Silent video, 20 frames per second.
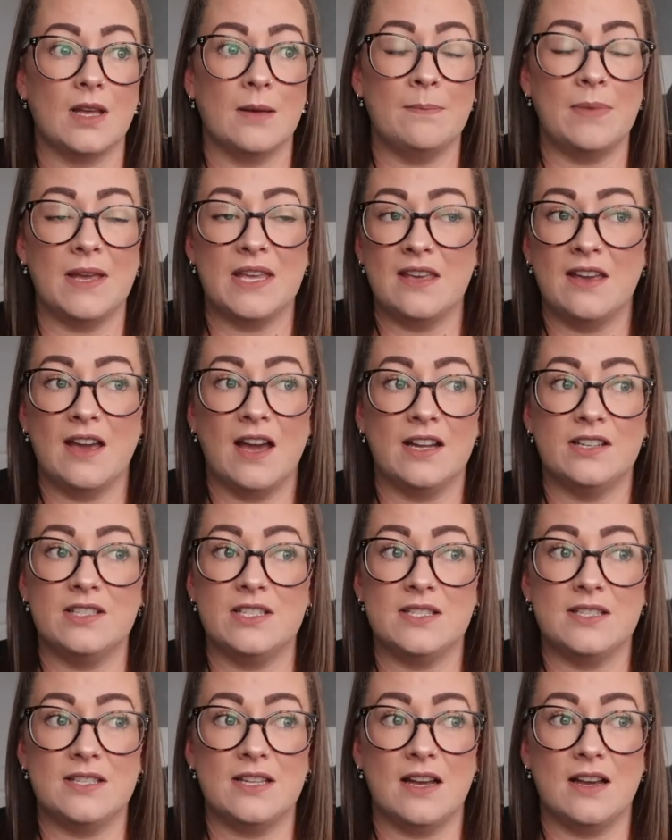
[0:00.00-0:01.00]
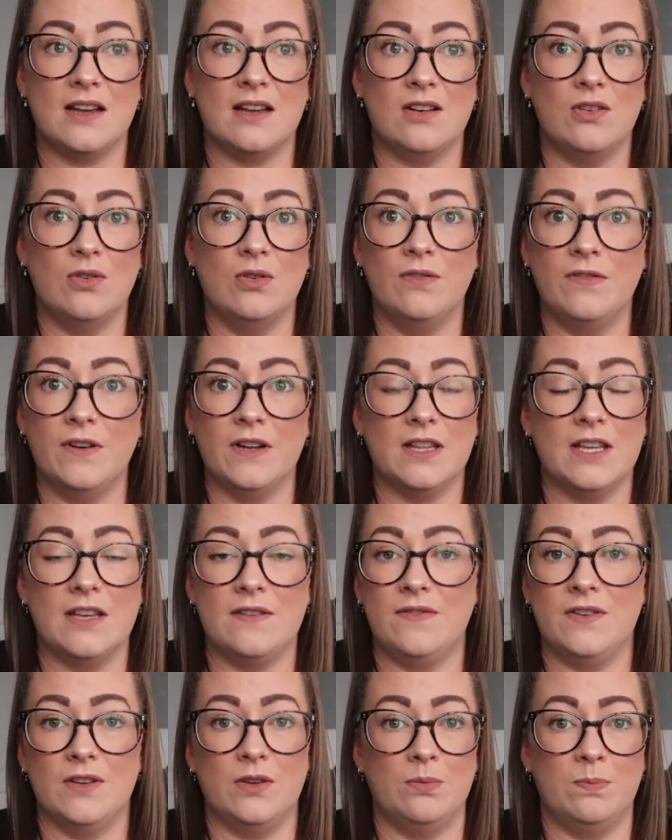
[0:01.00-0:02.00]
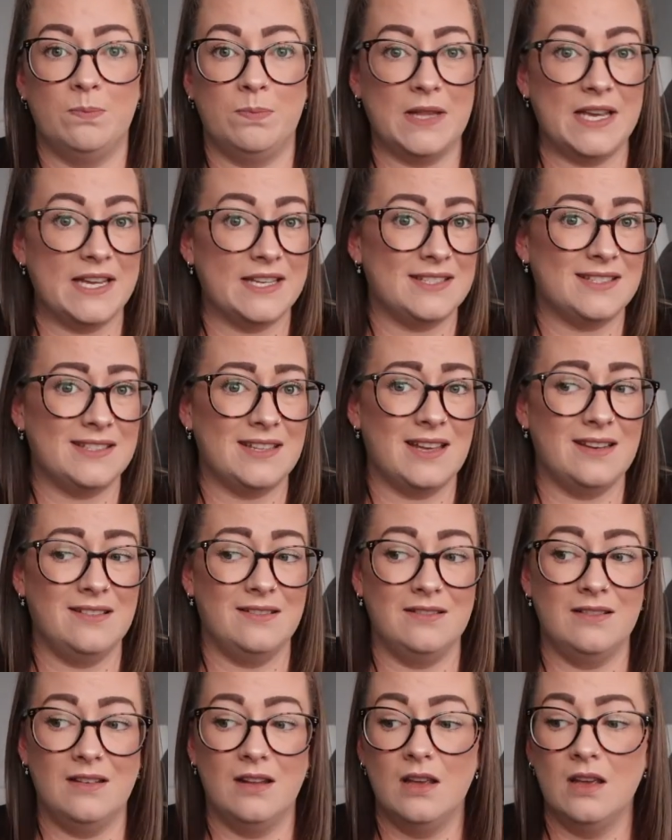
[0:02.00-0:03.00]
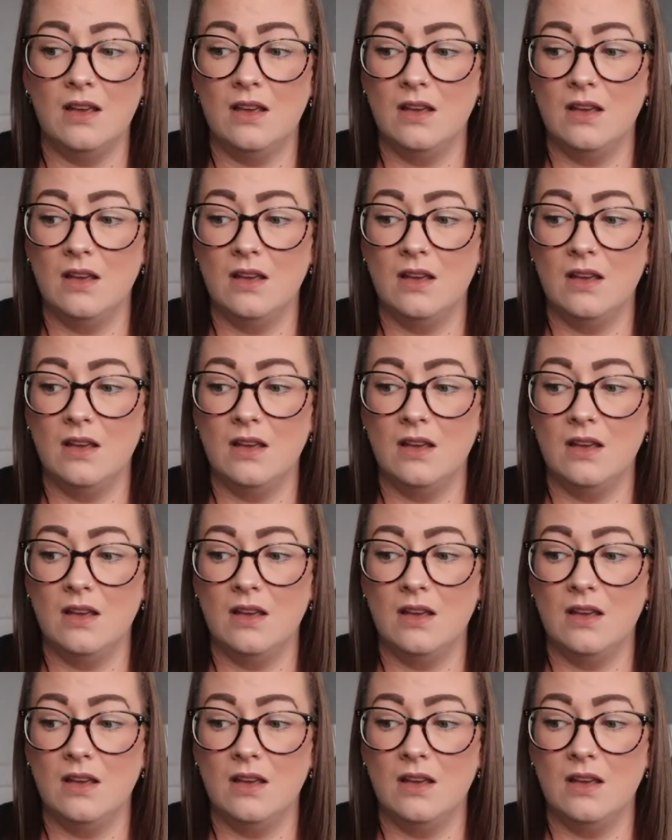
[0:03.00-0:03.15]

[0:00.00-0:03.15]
But yeah, I just overly feel blessed and